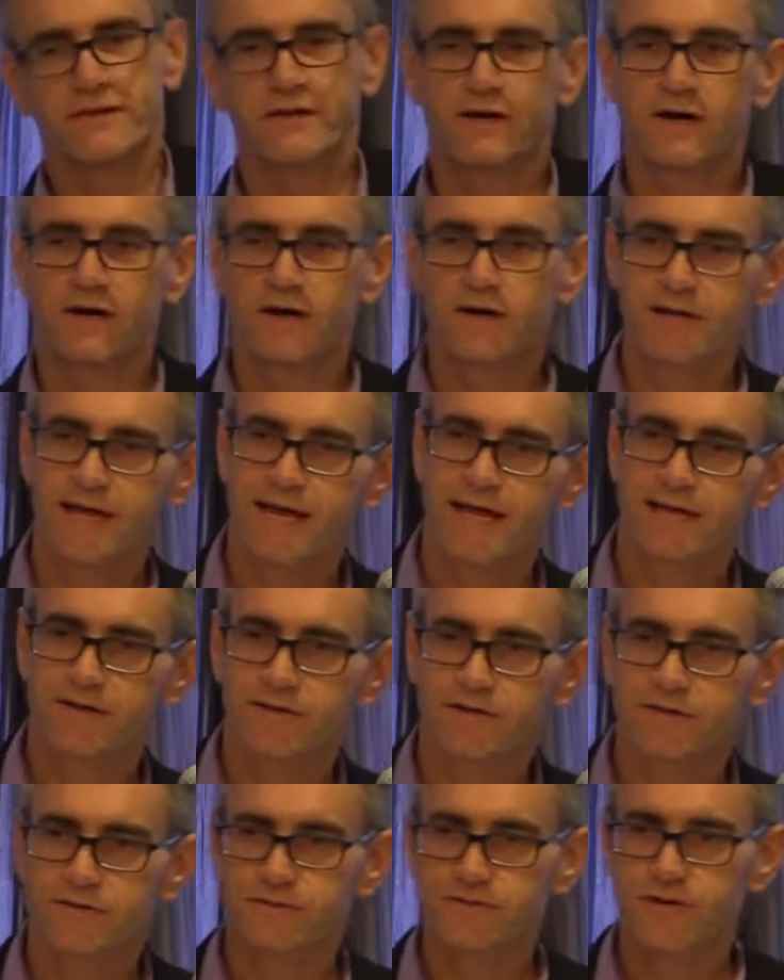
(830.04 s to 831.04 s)
their hard hat
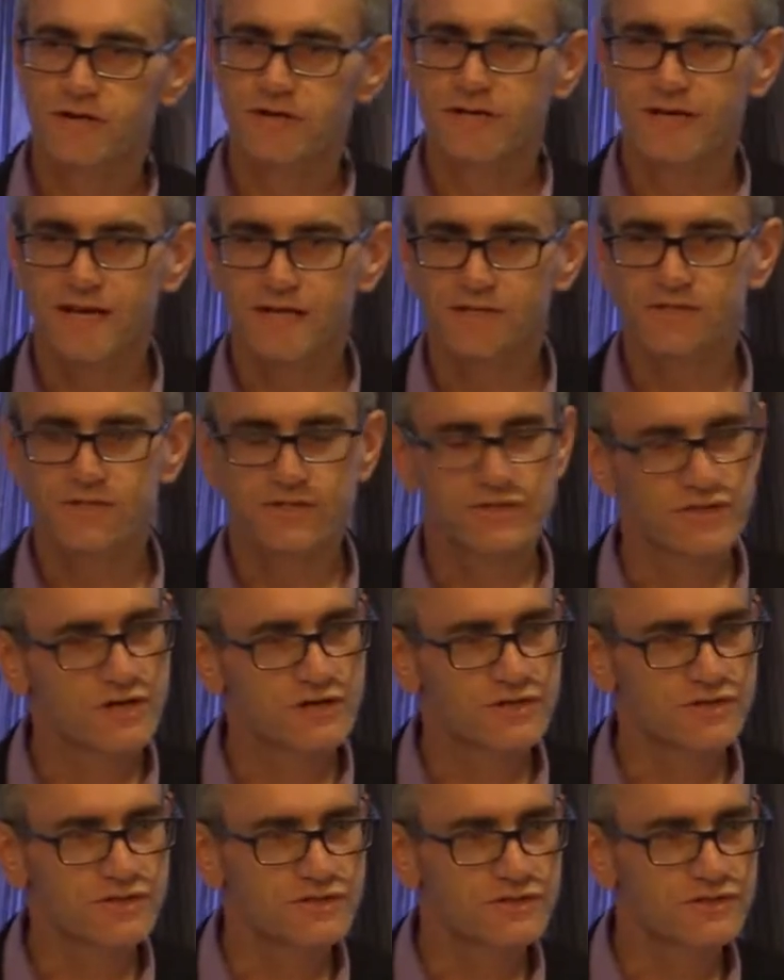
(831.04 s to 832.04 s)
on, trying to get to
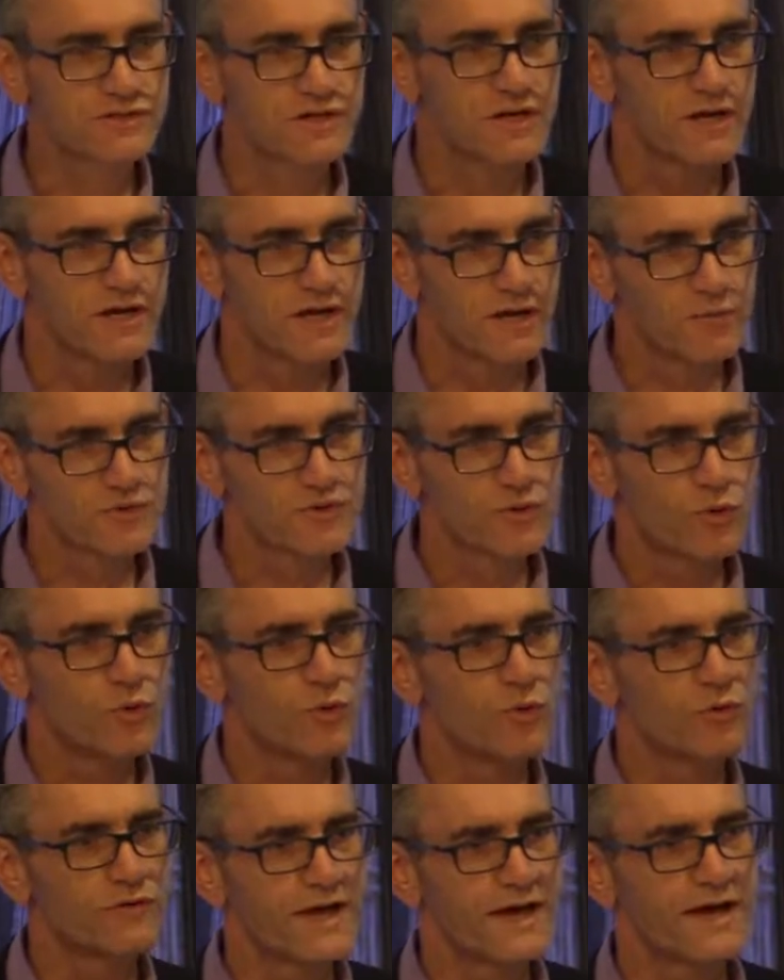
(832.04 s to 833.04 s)
junctions. It was
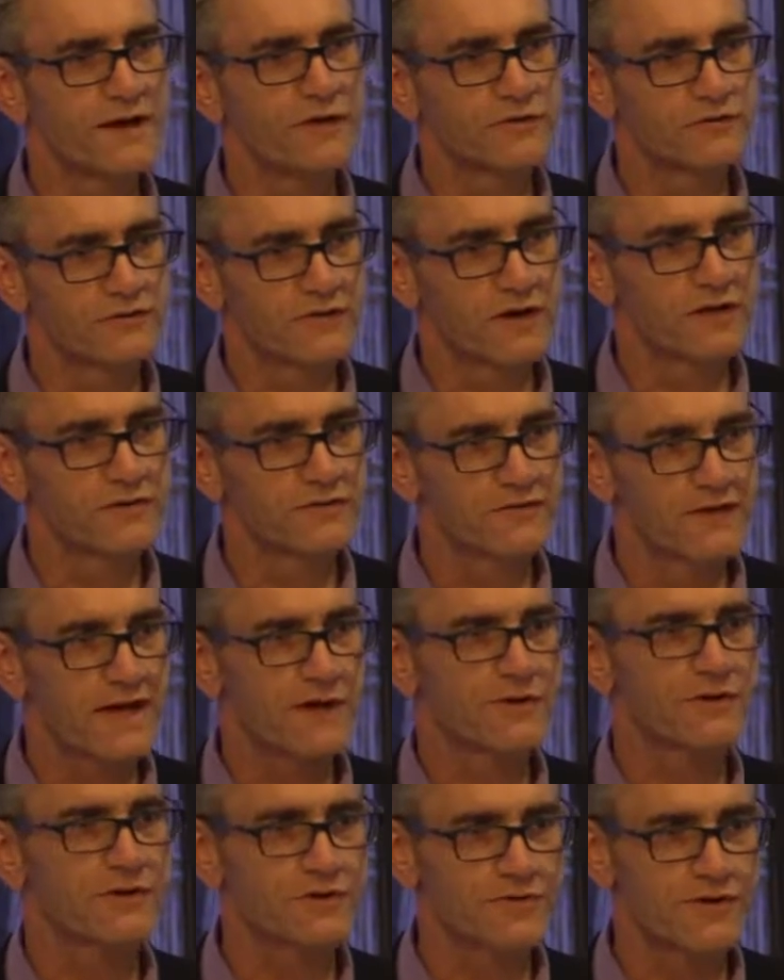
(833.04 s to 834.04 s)
all done
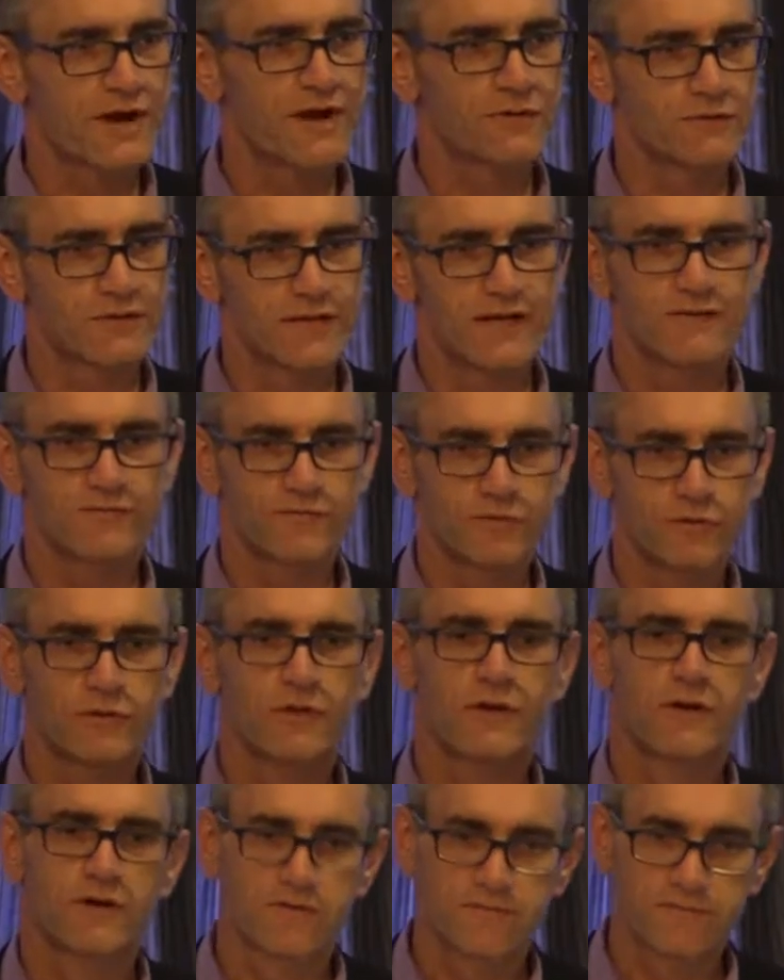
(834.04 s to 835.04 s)
down at ground level,
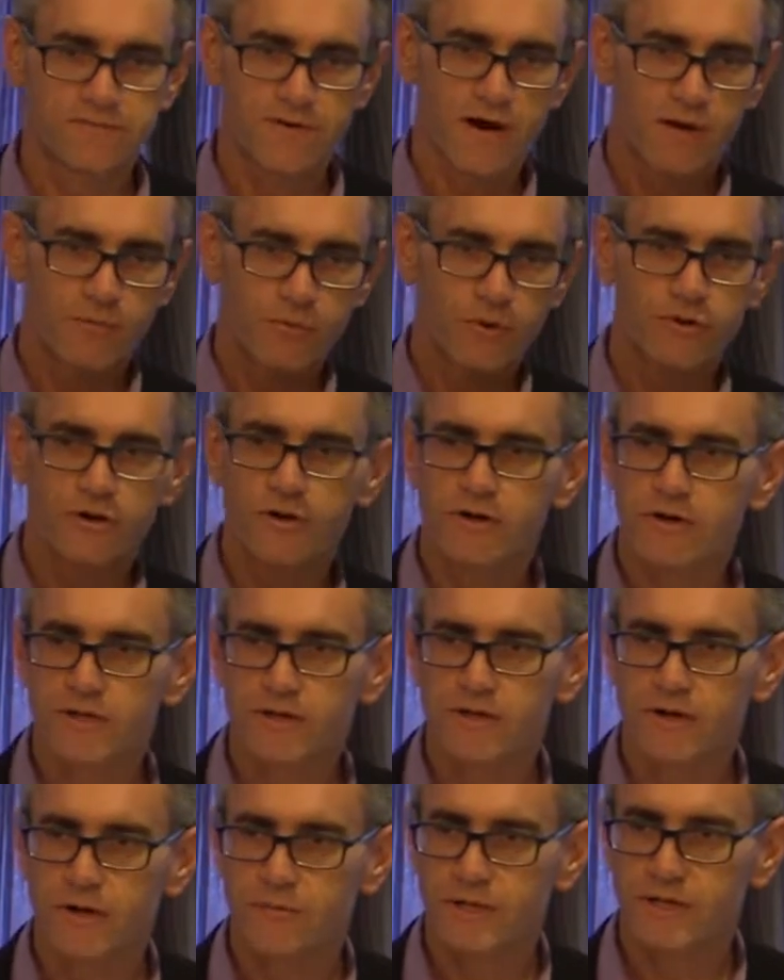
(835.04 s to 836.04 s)
far more
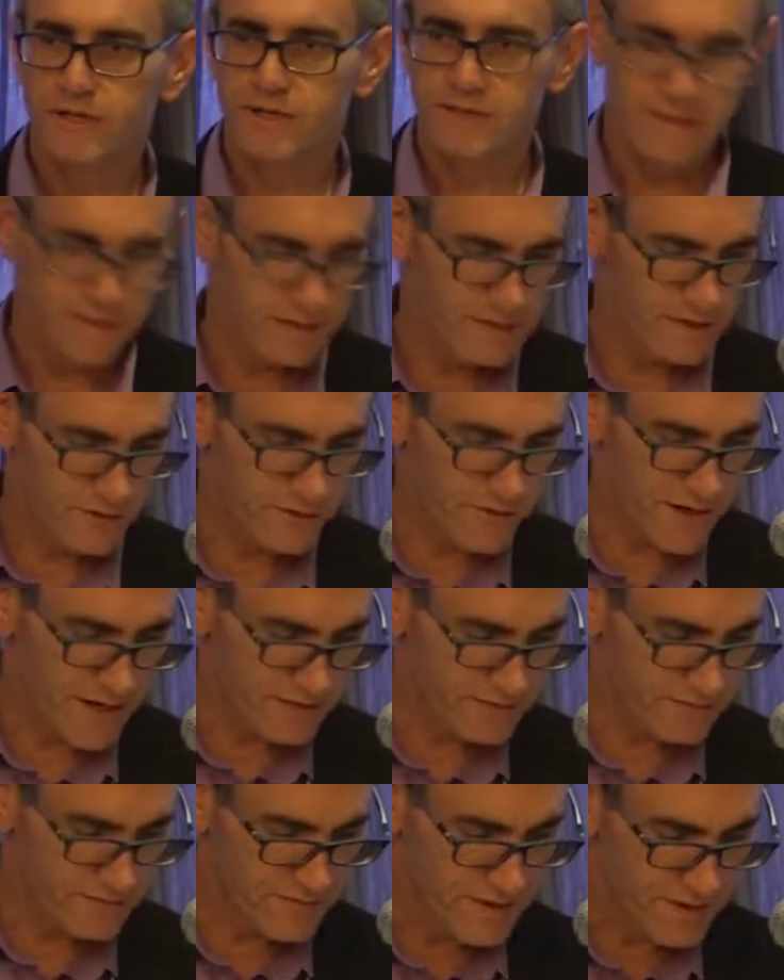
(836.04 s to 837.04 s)
ergonomically
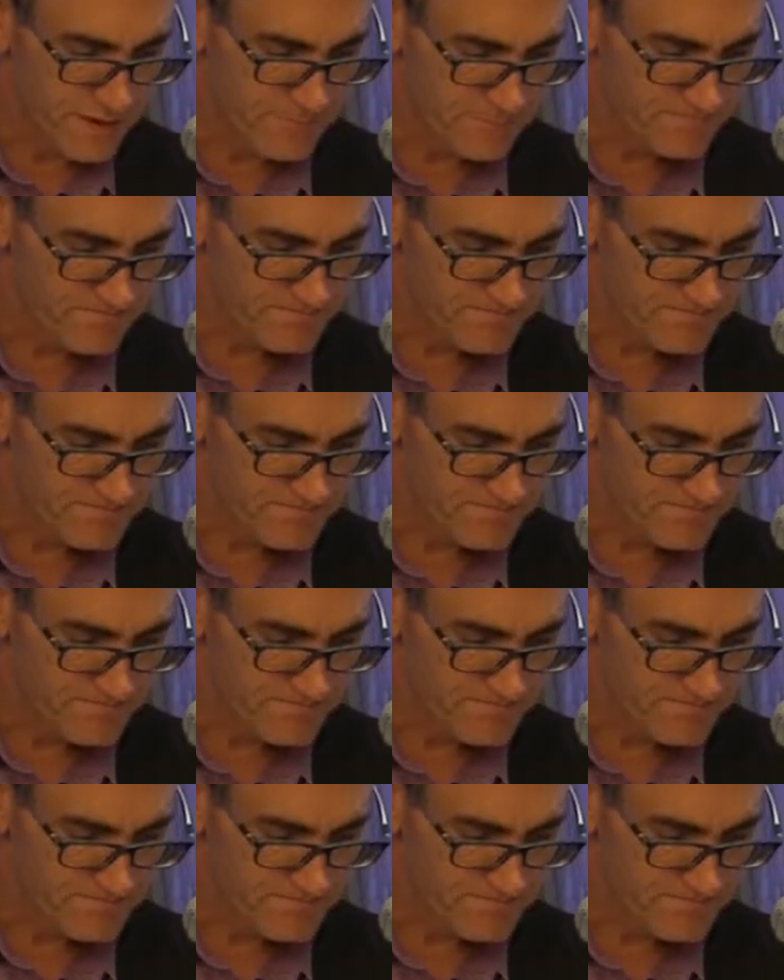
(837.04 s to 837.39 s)
correct there.